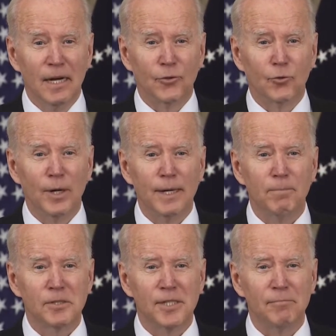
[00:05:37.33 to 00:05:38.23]
A
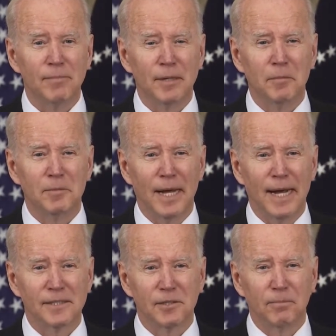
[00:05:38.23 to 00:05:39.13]
20% minimum
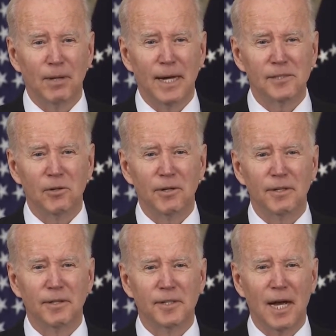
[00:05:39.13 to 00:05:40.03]
tax that applies only
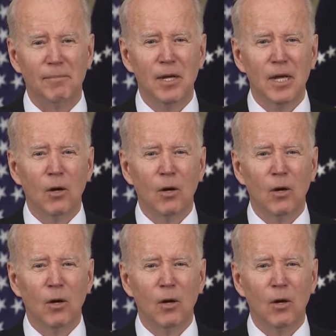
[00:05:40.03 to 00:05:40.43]
to the top